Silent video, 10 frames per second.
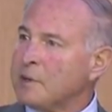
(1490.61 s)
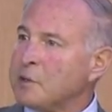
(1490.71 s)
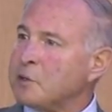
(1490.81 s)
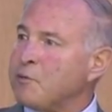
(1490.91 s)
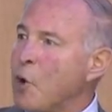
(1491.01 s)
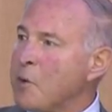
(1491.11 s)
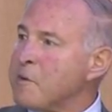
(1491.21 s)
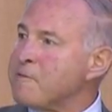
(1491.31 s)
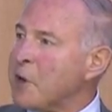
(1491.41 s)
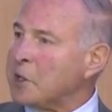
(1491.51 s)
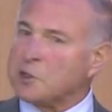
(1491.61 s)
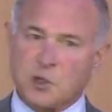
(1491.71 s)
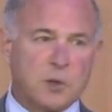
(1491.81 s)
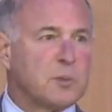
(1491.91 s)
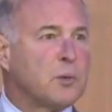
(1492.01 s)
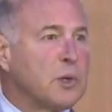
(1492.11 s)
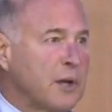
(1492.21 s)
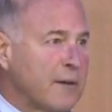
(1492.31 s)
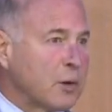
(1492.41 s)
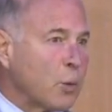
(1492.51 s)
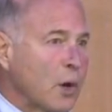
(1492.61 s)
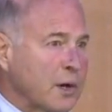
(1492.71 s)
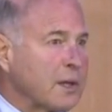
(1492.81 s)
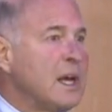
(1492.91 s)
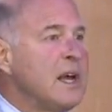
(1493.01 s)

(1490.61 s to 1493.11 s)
This form of federalism will never work.